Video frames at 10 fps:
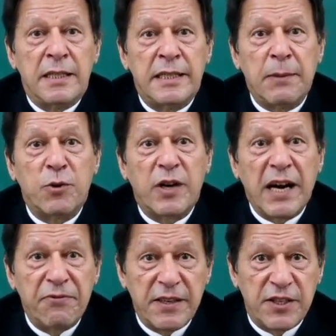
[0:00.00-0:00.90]

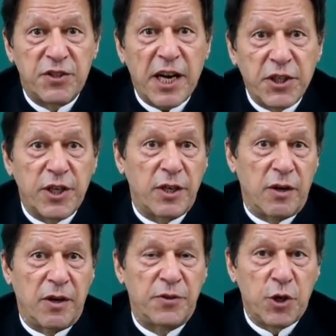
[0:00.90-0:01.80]
demographic structure
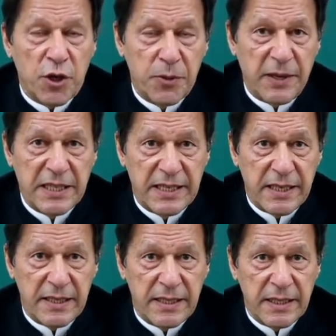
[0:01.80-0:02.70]
of the occupied
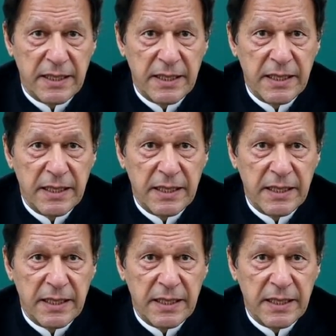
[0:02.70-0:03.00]
territory